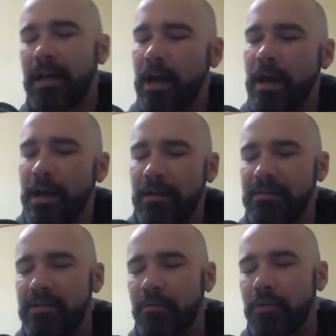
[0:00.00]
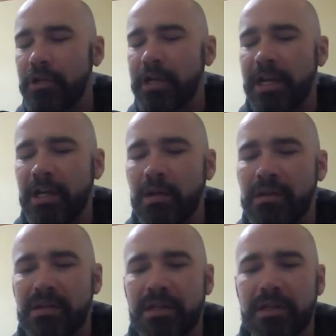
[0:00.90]
Uh, still, when you're getting
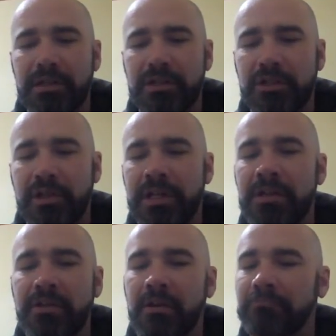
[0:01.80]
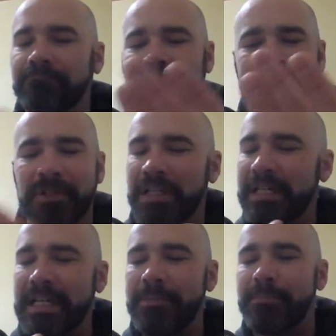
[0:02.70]
used to shooting, you don't really
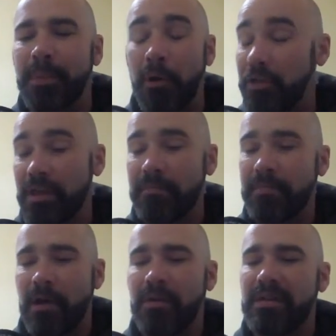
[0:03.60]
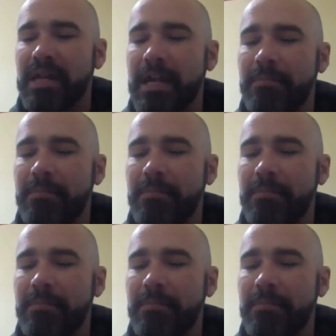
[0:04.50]
need both of them, I would say.